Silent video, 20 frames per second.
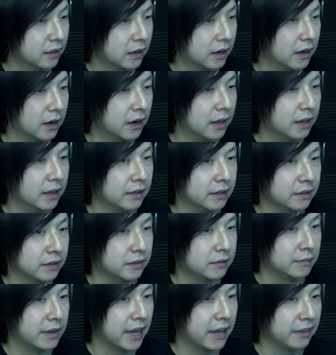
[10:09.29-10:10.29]

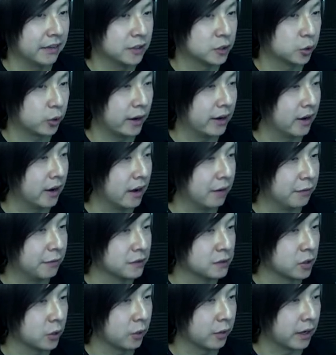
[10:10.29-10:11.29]
Man, the trade-off
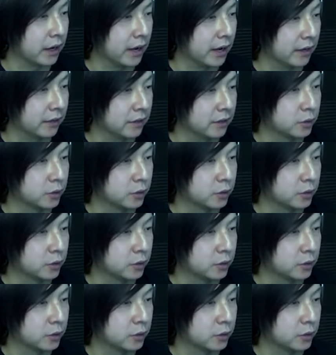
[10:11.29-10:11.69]
is okay.